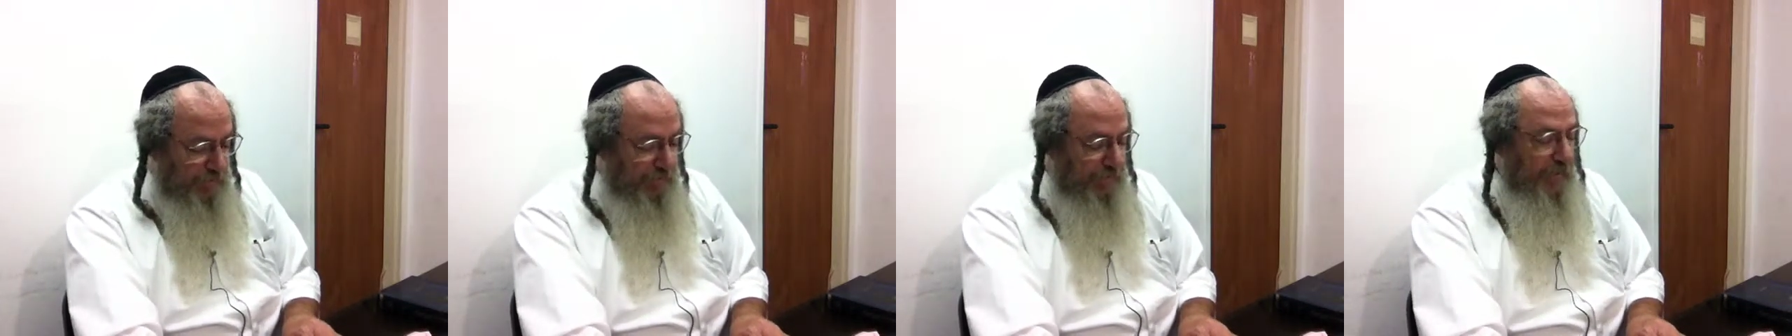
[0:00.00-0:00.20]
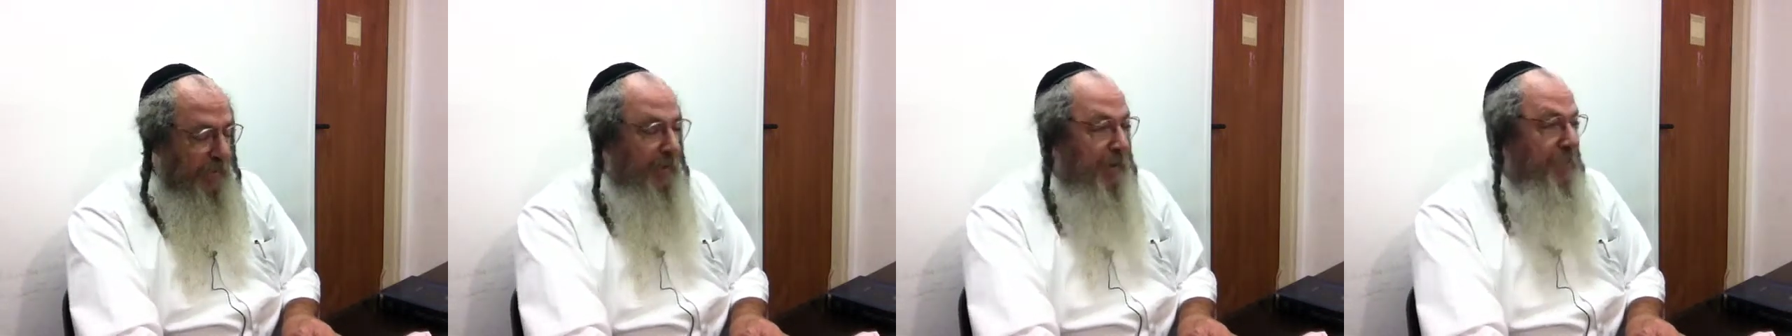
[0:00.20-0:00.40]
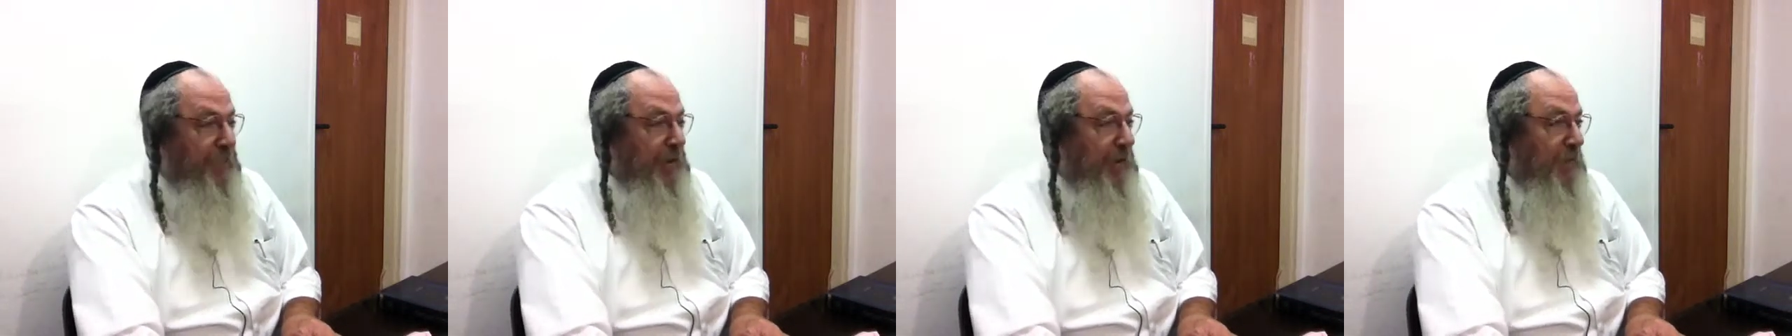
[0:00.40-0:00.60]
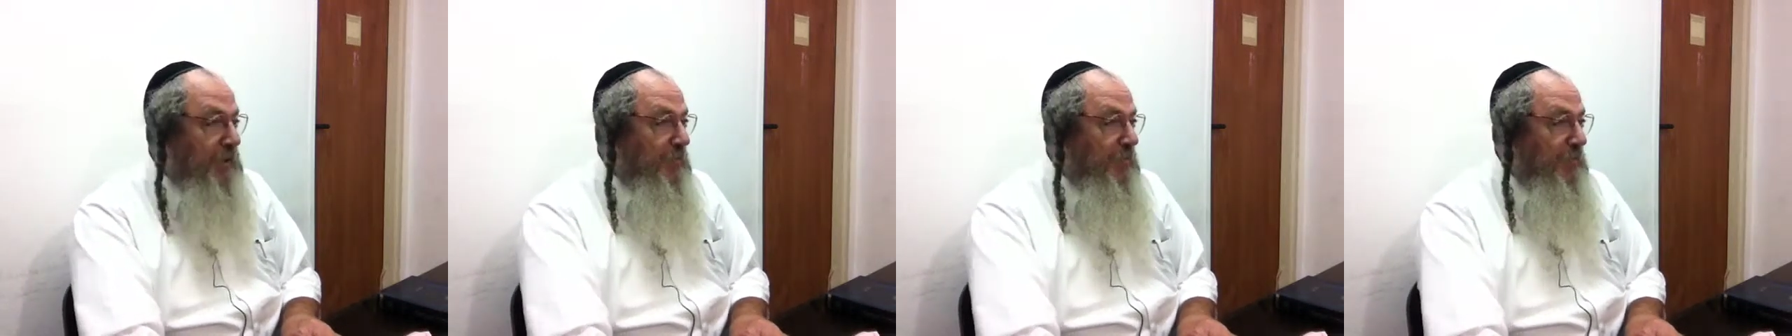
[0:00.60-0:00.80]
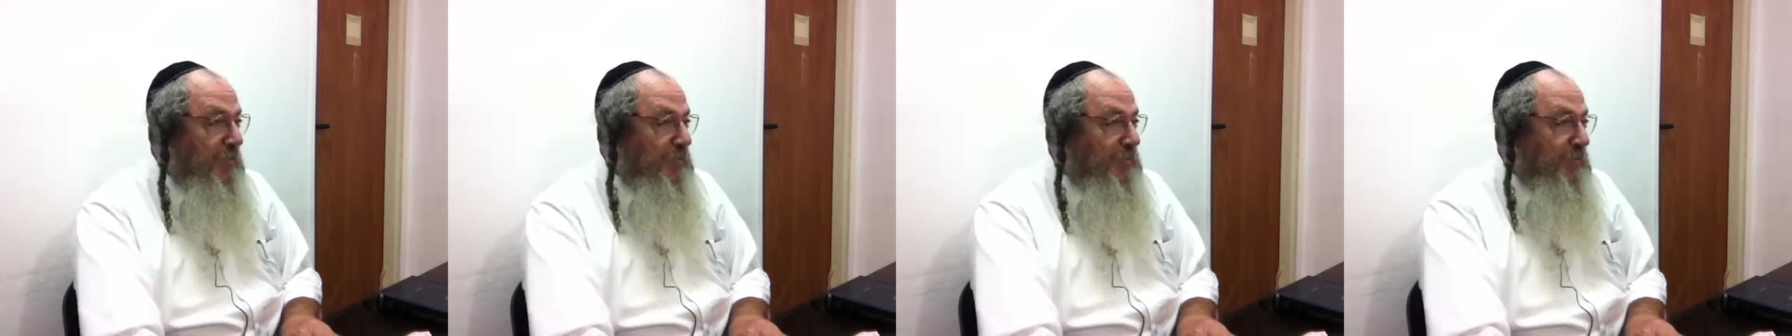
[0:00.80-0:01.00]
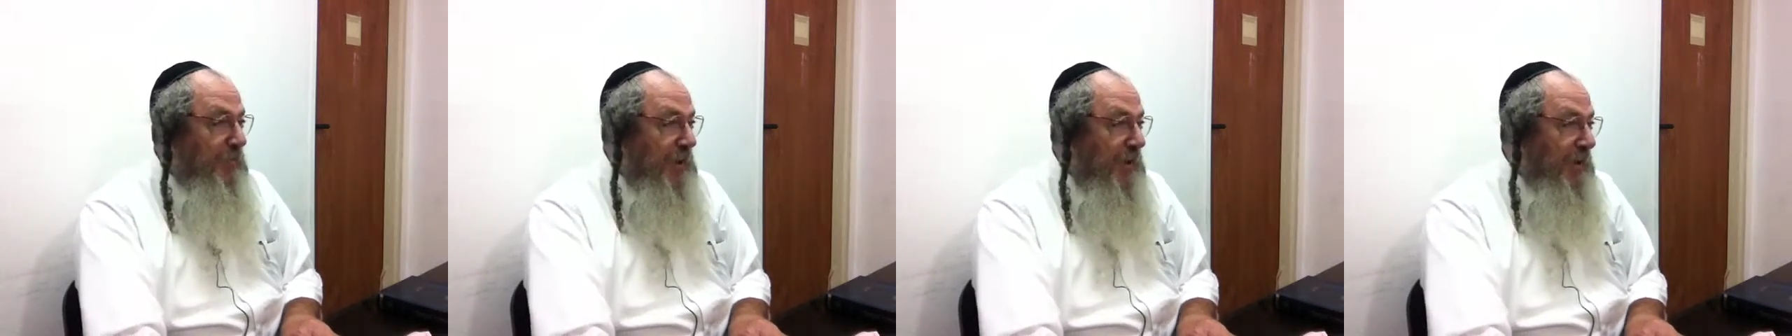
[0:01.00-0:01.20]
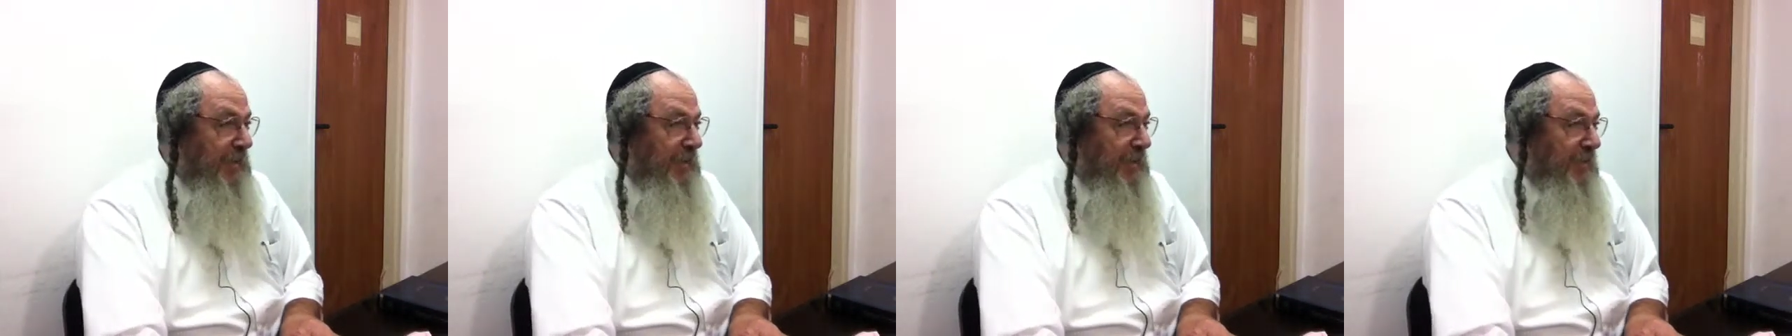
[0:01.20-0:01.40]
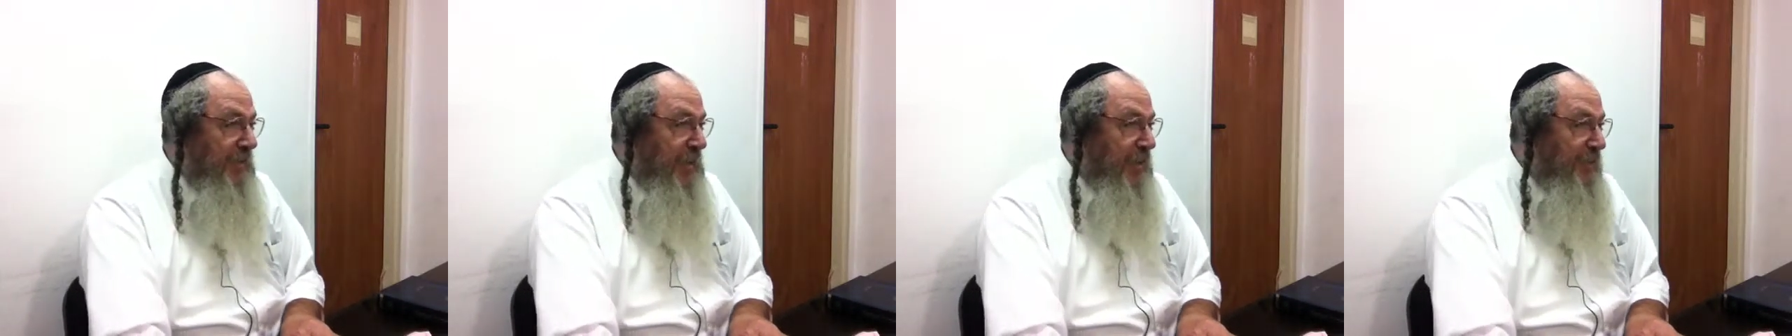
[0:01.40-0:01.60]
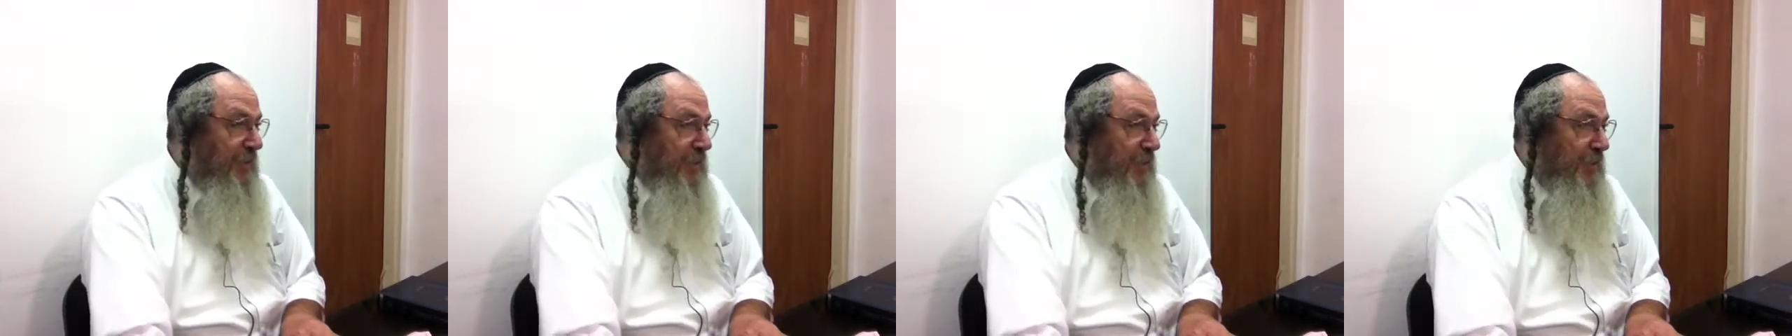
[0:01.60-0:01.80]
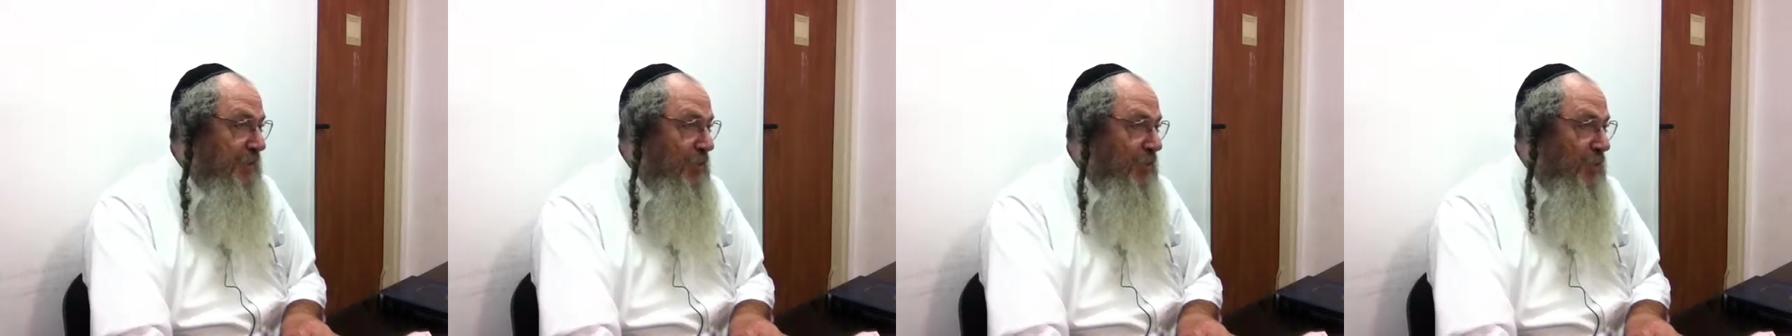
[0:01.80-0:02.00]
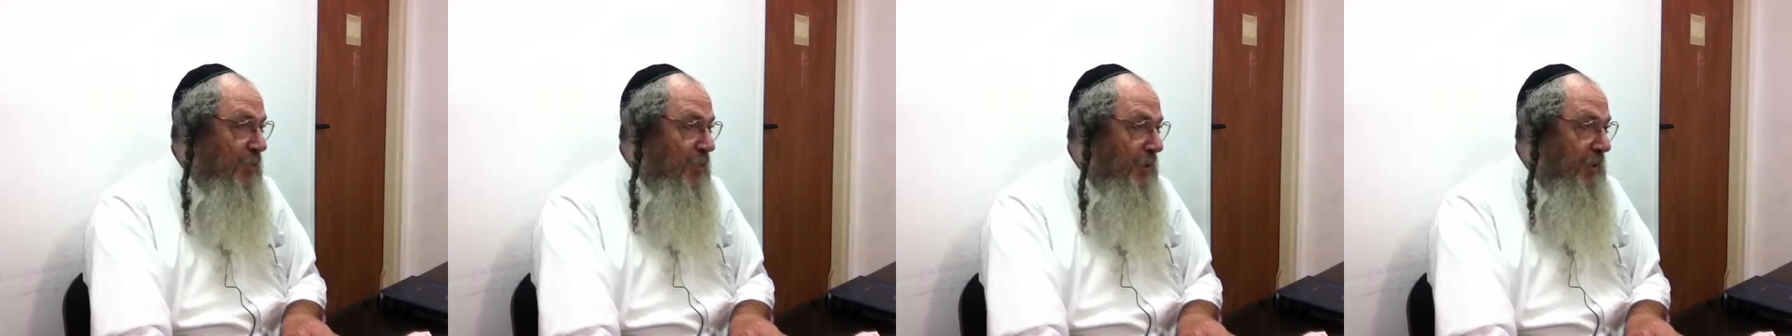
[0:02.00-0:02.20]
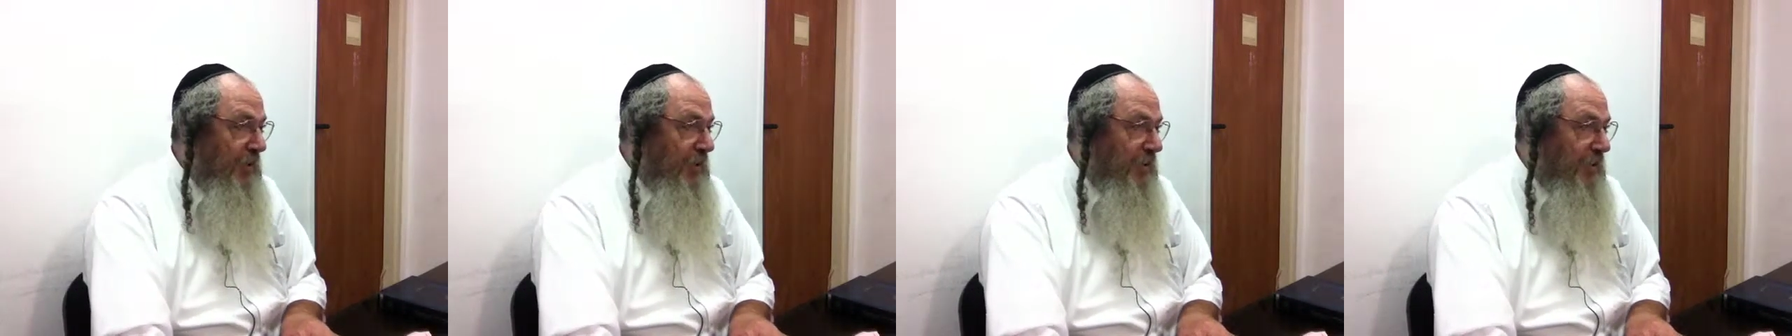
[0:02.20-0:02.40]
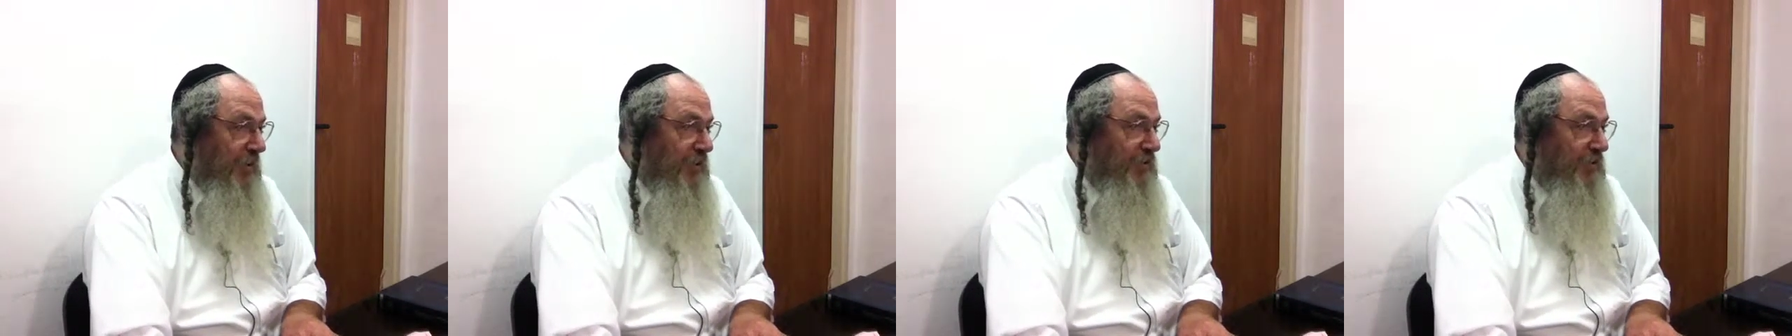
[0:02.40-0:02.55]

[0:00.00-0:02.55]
And anybody would find another coin,